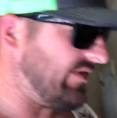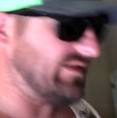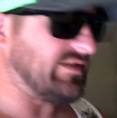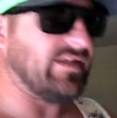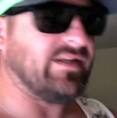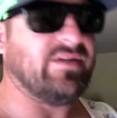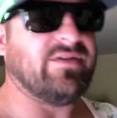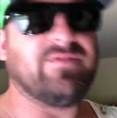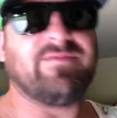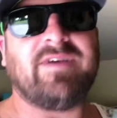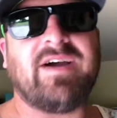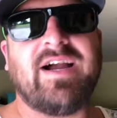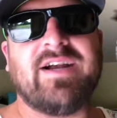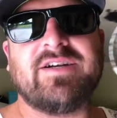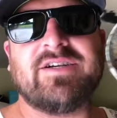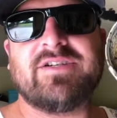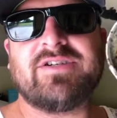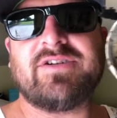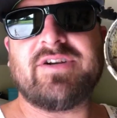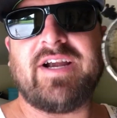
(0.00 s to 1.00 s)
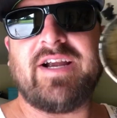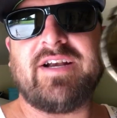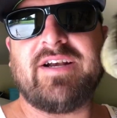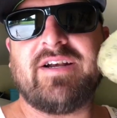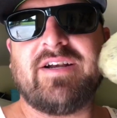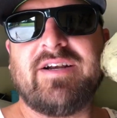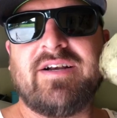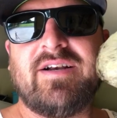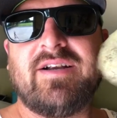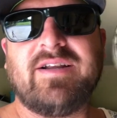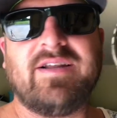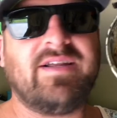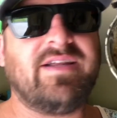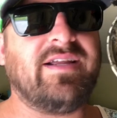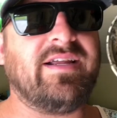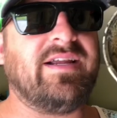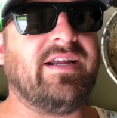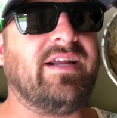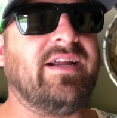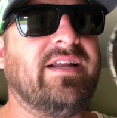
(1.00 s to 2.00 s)
that's a little finer strainer,
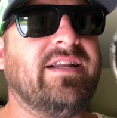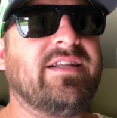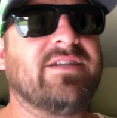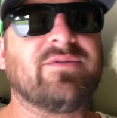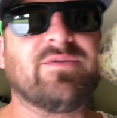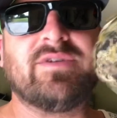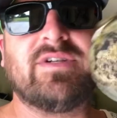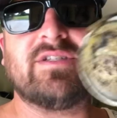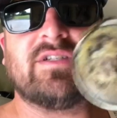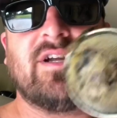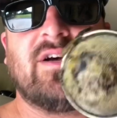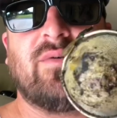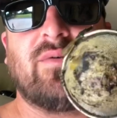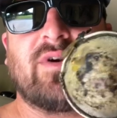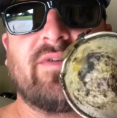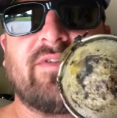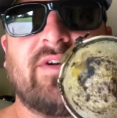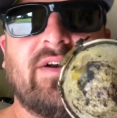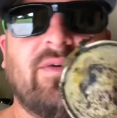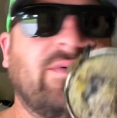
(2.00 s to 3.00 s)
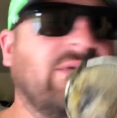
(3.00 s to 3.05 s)
and this one does not work very